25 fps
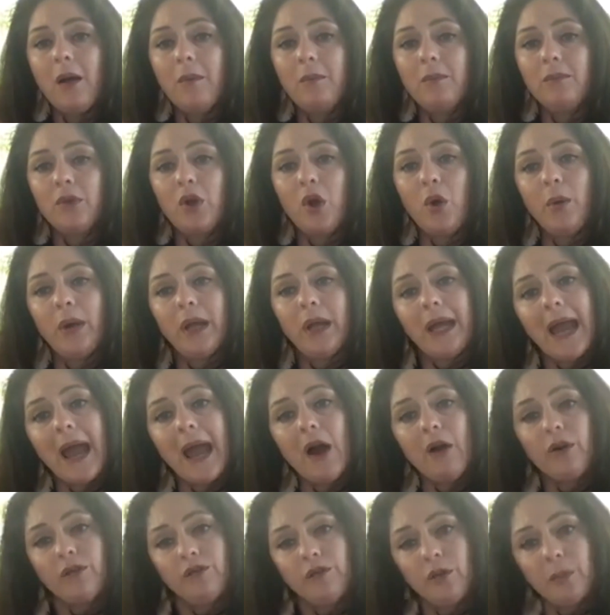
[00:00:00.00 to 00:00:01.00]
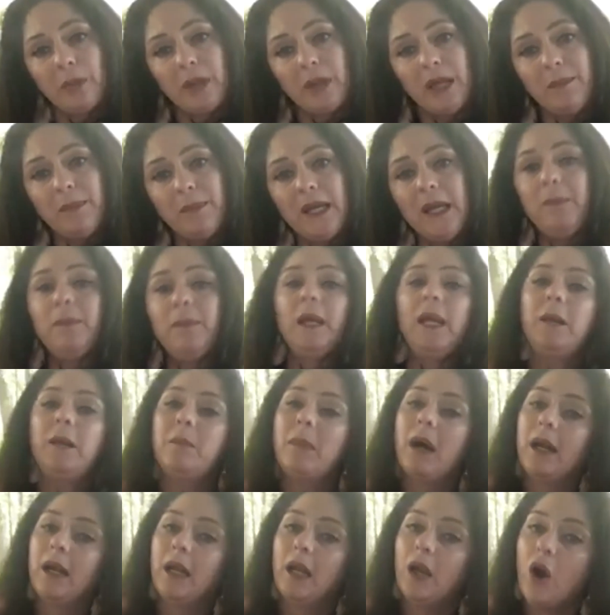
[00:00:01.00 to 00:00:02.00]
going out of your PPP
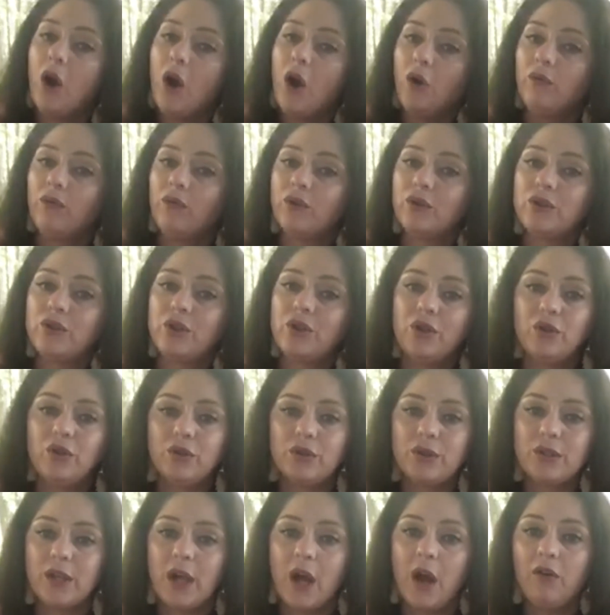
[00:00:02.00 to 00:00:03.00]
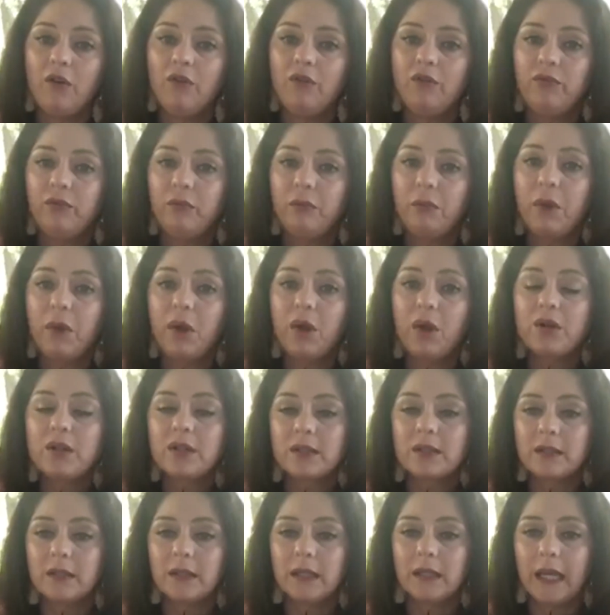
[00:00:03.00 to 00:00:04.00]
money over to yourself
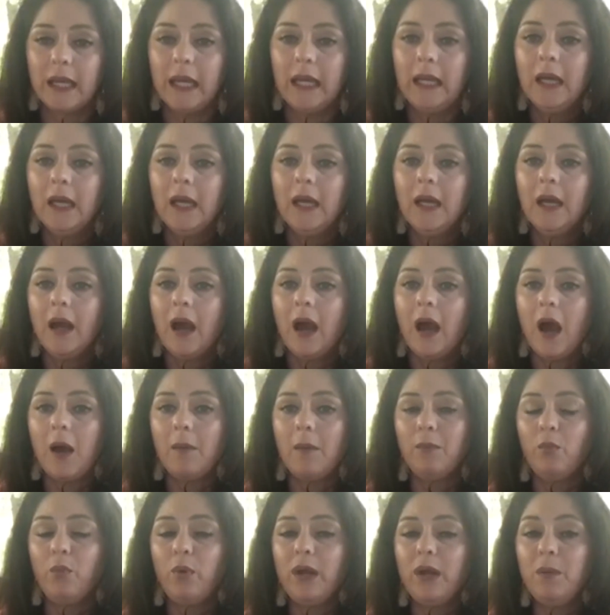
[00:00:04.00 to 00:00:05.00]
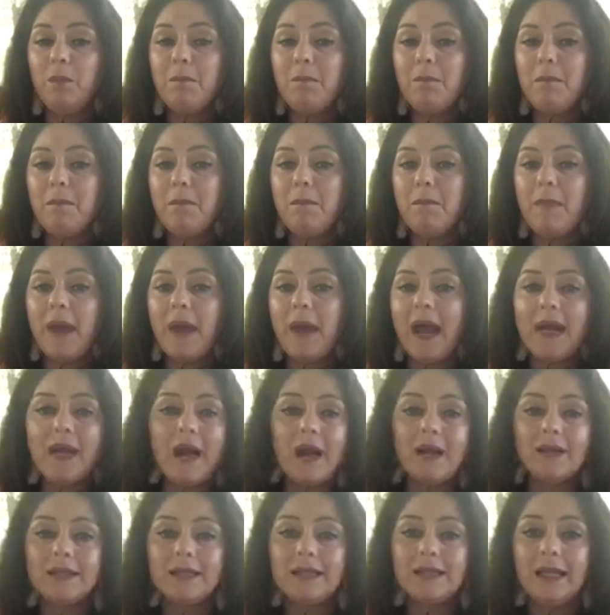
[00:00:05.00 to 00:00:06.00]
personally. We may
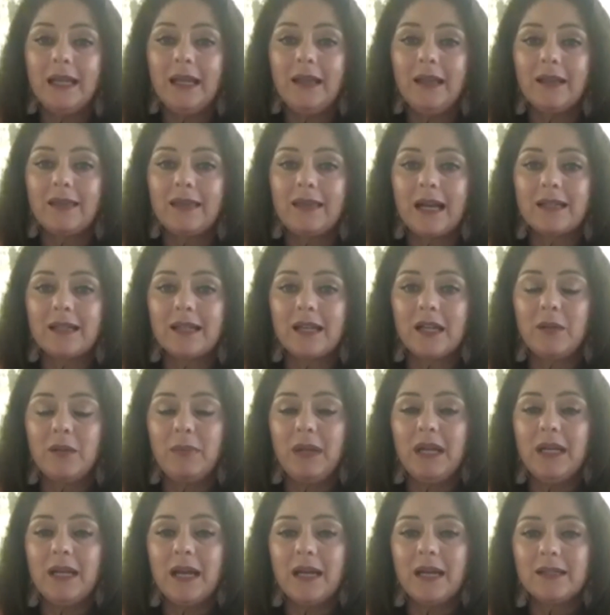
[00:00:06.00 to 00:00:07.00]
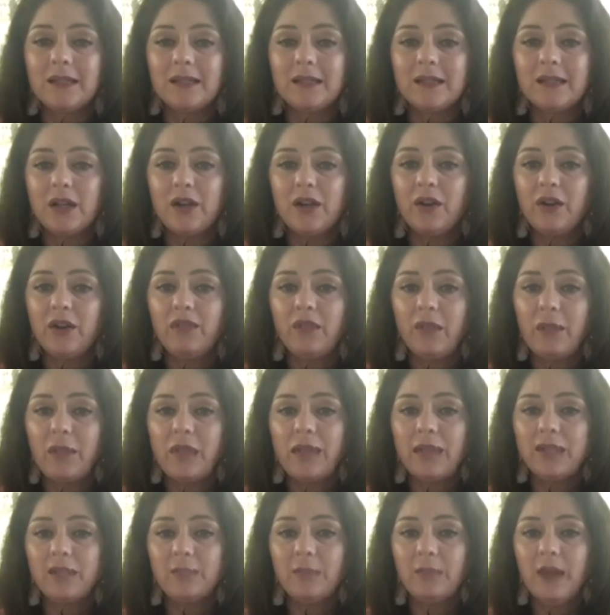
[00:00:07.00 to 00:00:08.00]
not see that that's going to be necessary from
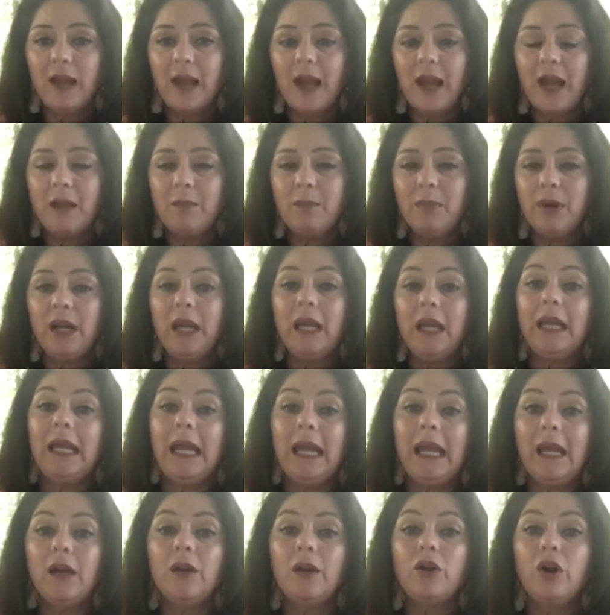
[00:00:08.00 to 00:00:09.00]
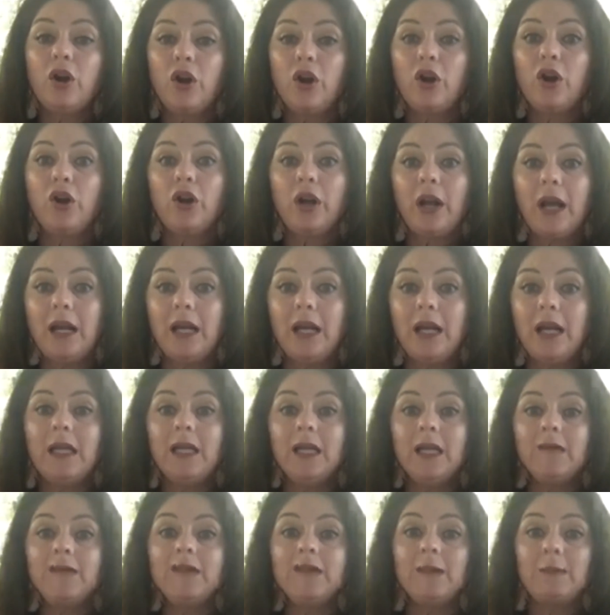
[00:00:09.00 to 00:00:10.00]
SBA, but it can't hurt, and it
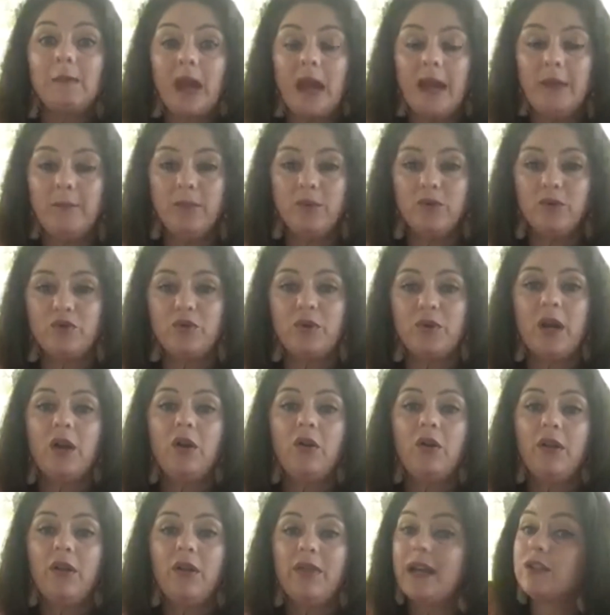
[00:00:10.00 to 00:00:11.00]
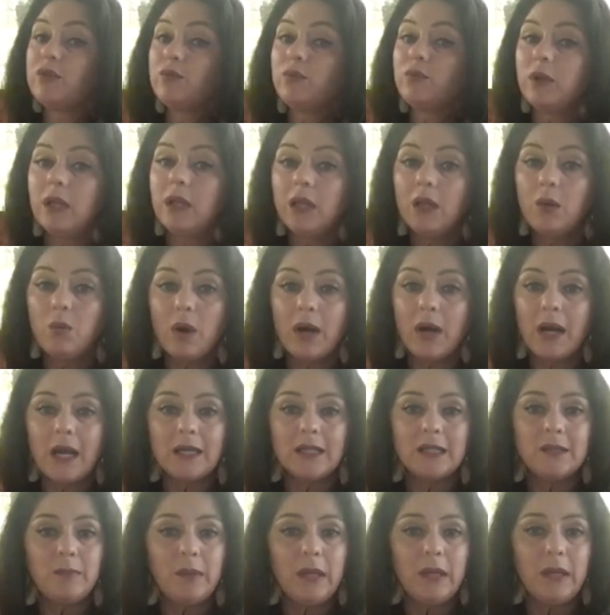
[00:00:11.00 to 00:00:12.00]
gives a paper trail. And that's really what
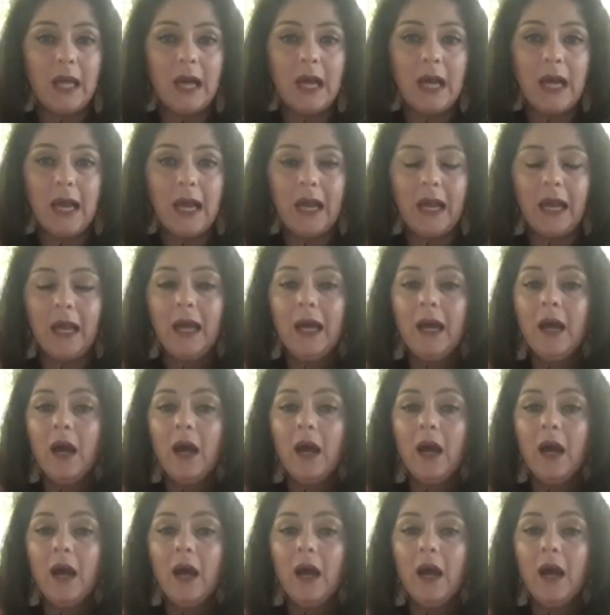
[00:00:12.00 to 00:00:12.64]
SBA,